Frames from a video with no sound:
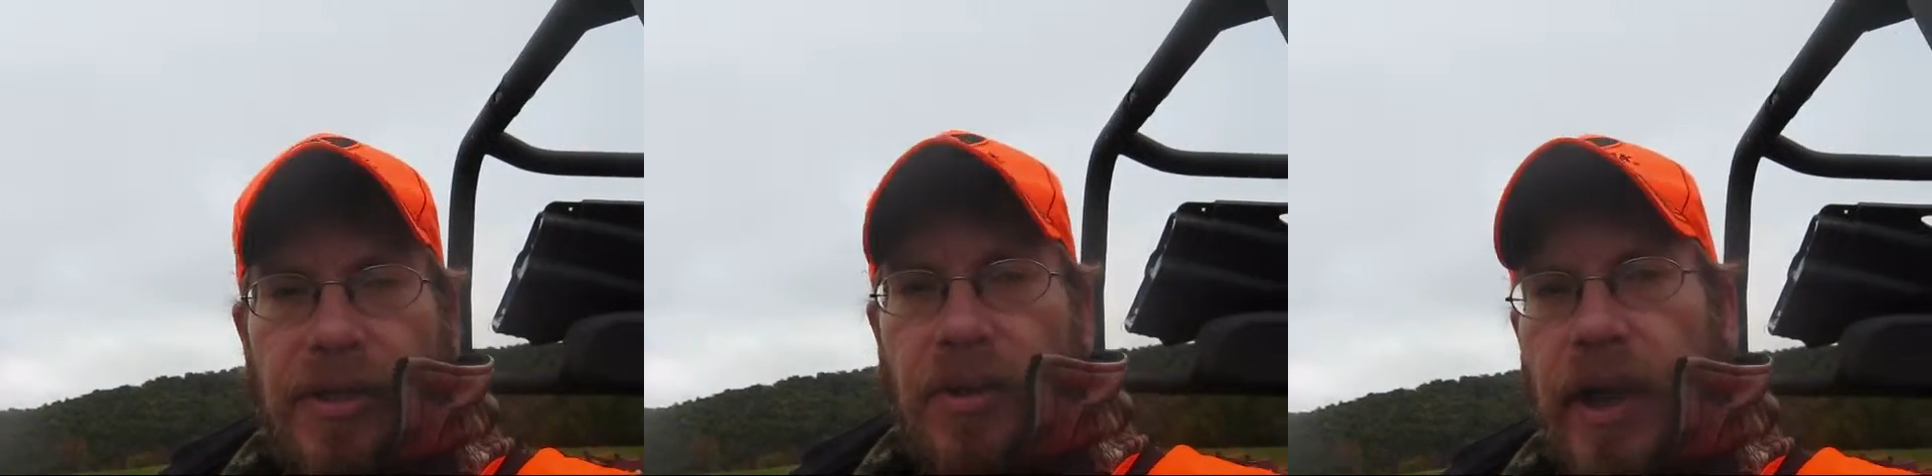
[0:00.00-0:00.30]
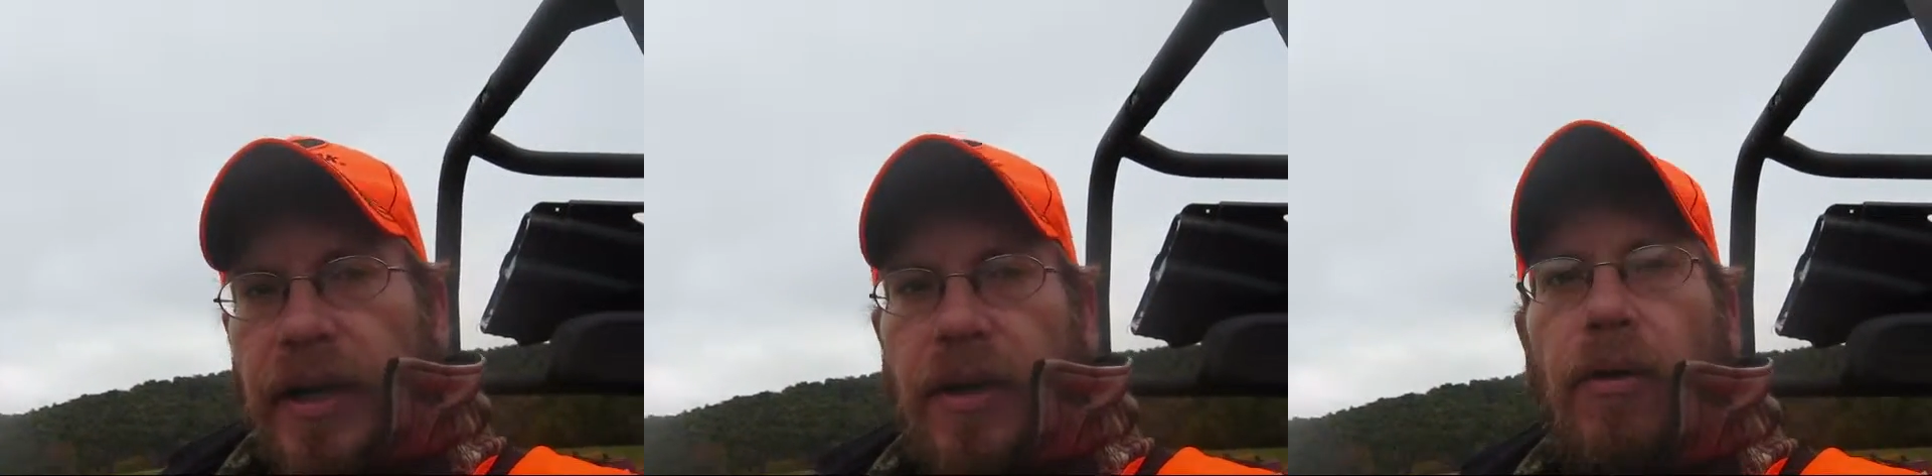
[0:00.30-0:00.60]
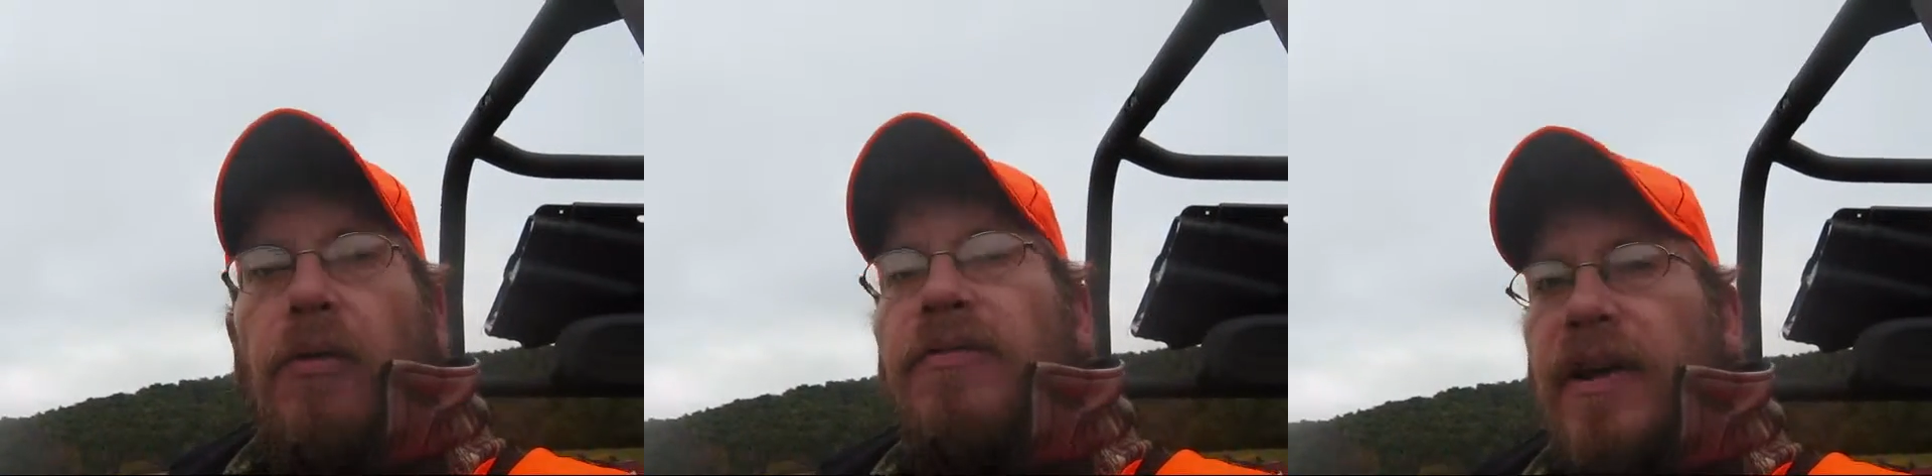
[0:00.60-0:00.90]
so I had to
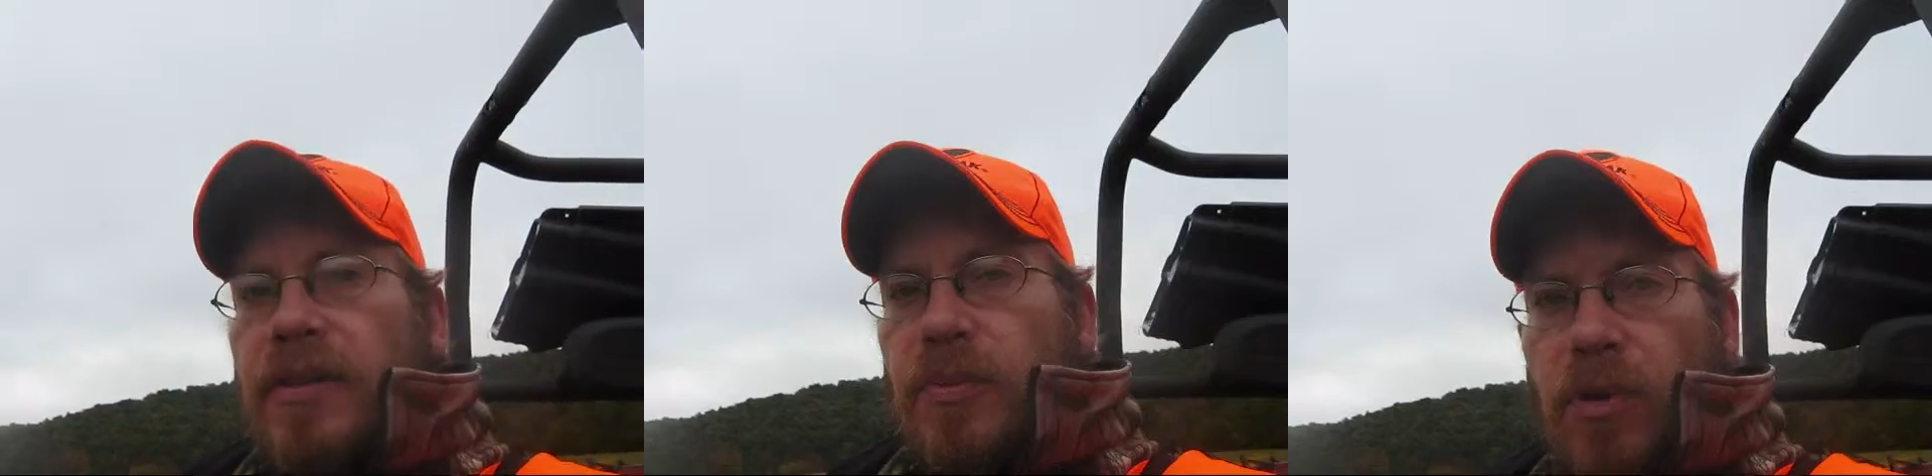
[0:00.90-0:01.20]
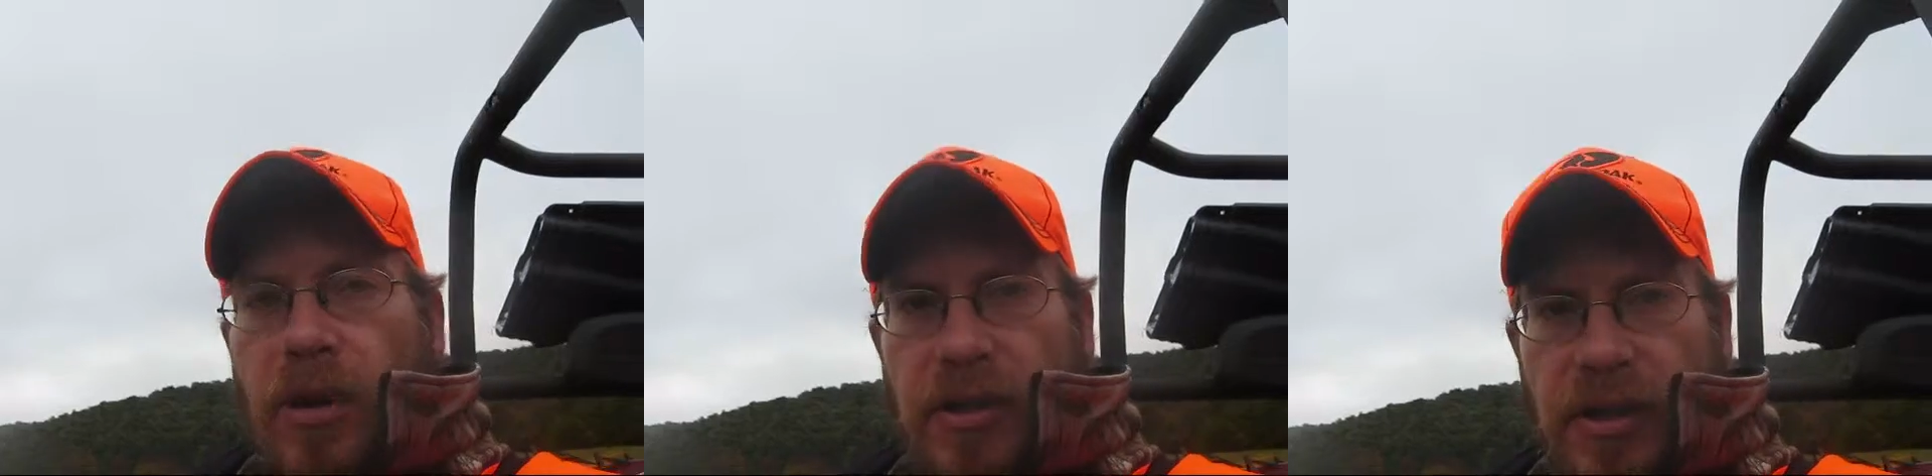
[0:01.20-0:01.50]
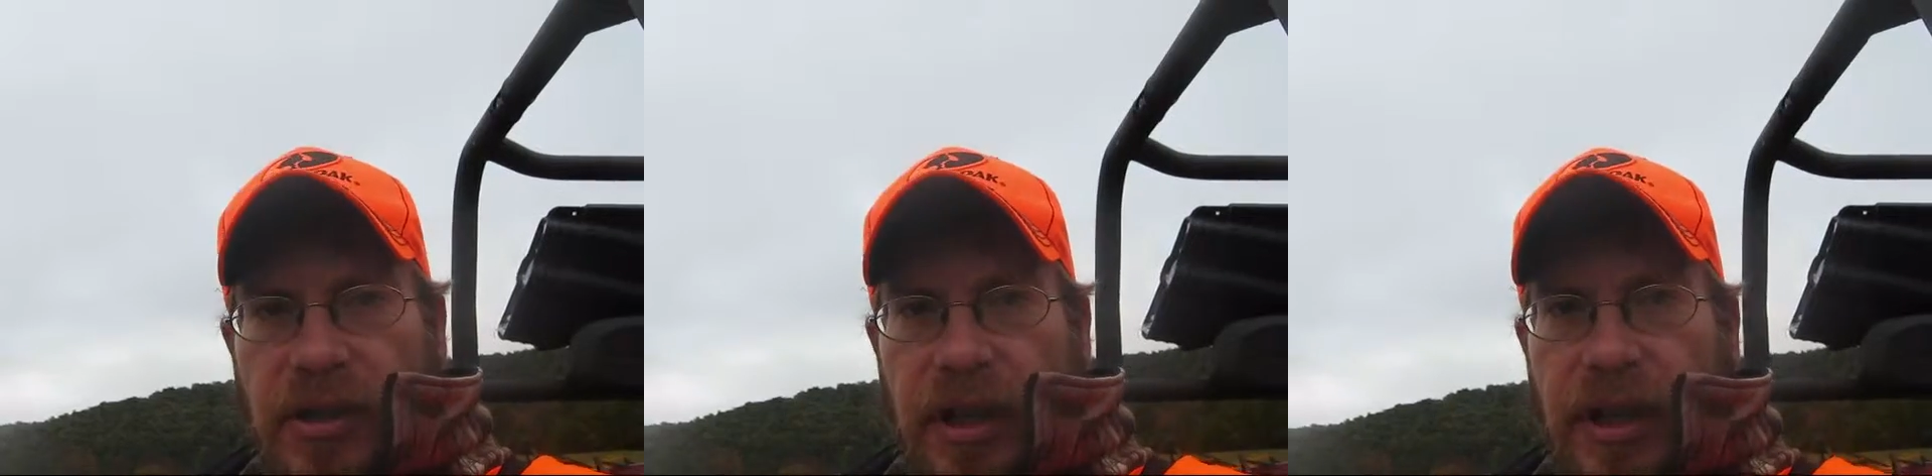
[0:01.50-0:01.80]
go find somewhere else to
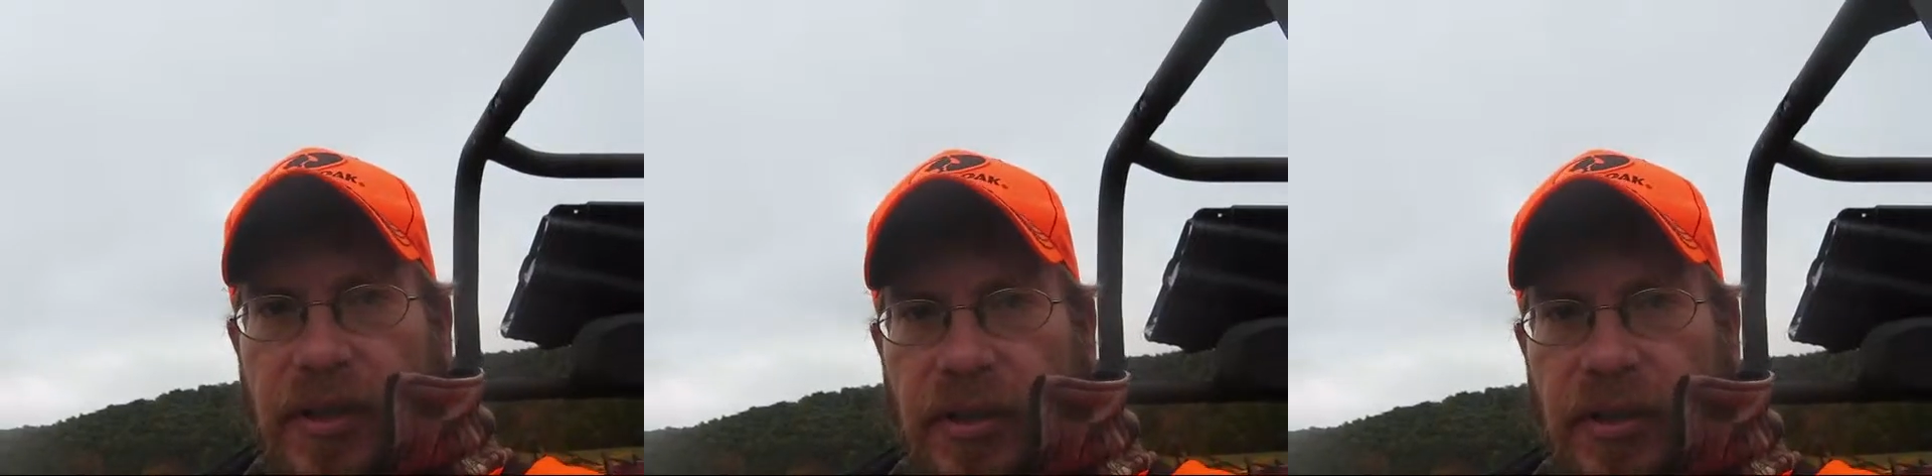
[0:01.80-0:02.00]
sit in.